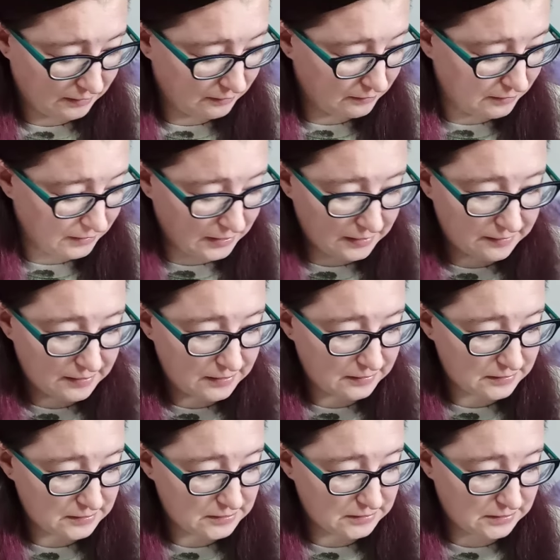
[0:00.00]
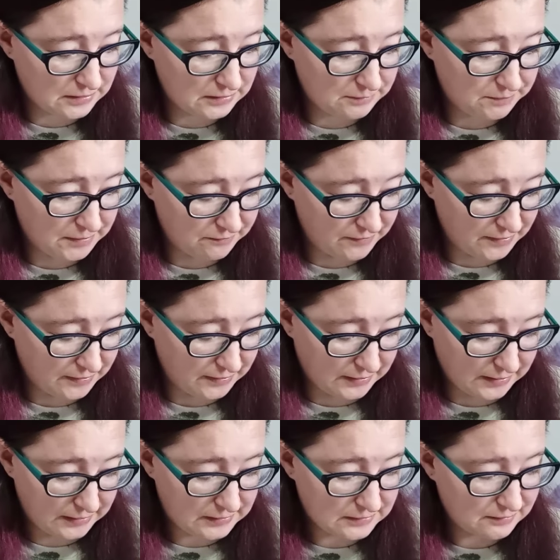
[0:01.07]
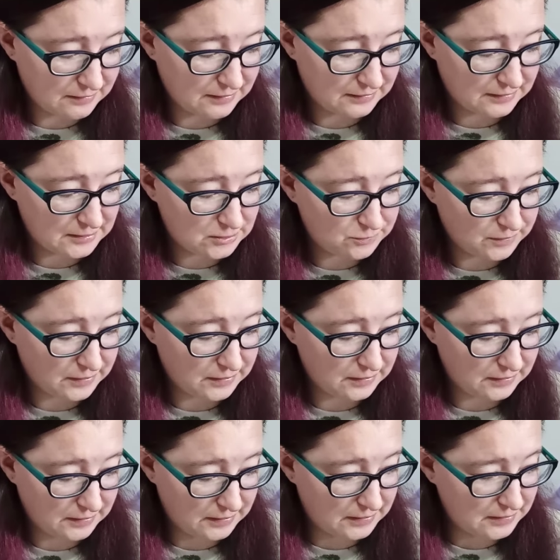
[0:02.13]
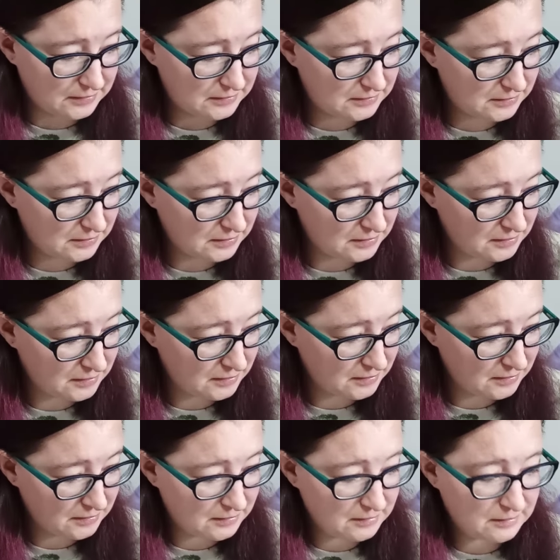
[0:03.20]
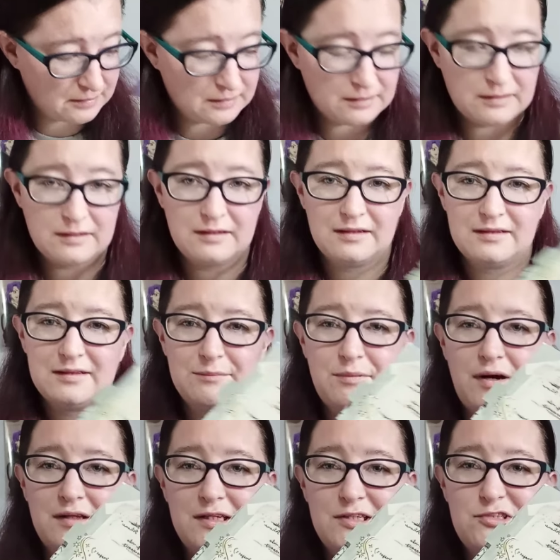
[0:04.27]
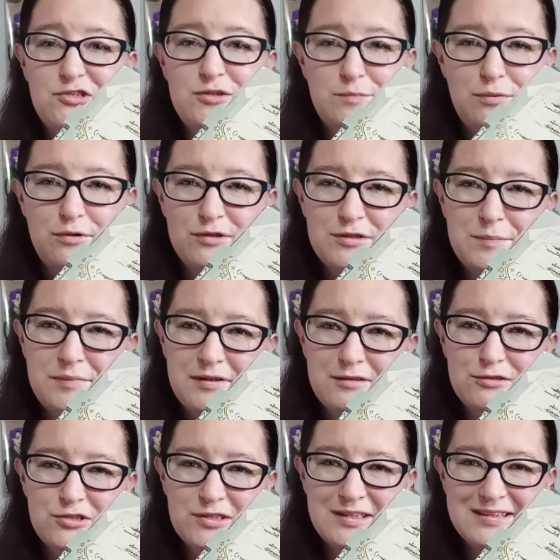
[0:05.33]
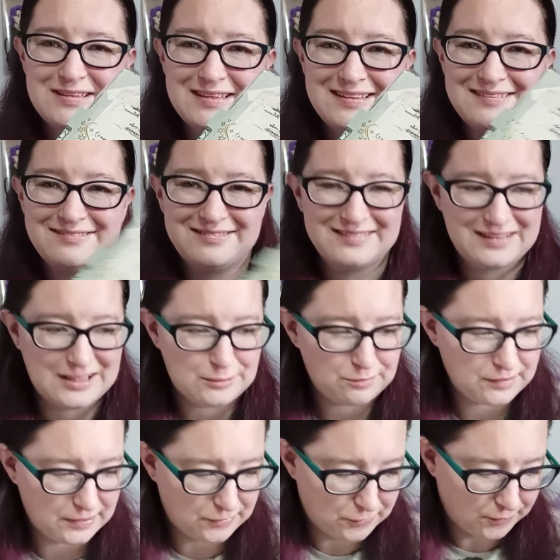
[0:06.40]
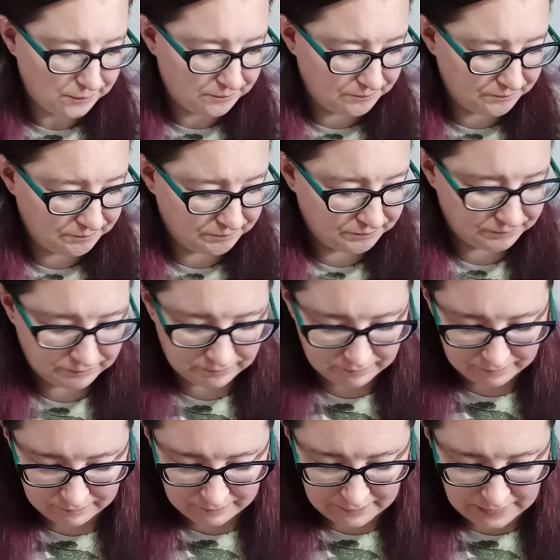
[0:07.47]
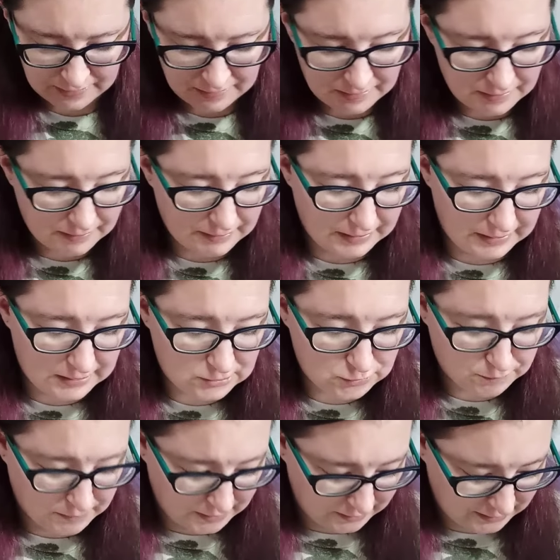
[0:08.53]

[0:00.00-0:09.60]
I think this is going to be very nice. Oh, look, this one is the polyjuice potion itself. That's pretty cool. Each month is